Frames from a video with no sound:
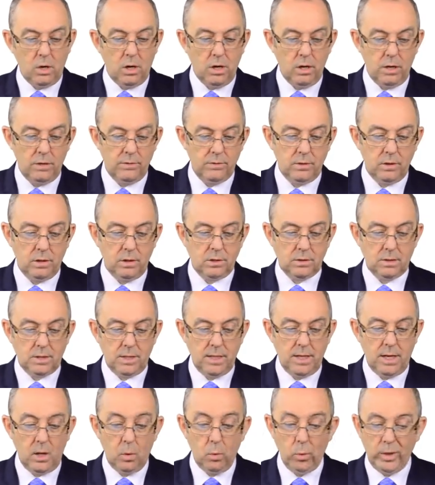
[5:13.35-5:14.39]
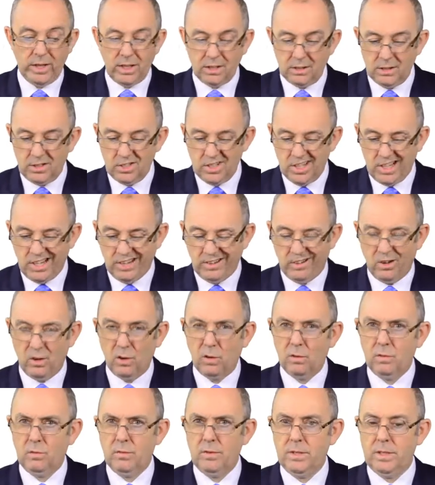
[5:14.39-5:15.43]
I've got a weekly chart
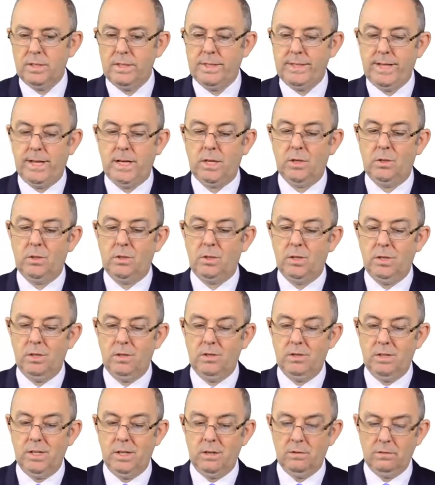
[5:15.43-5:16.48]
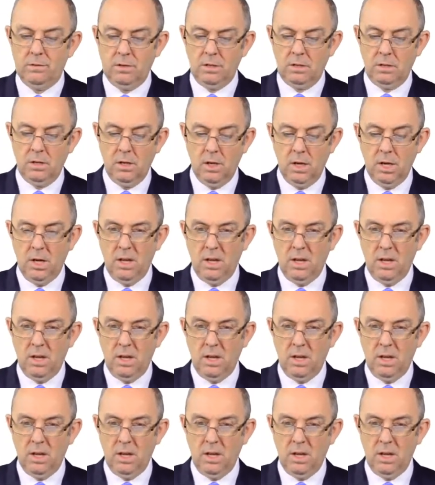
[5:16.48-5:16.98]
of the Dow Jones. Now, for you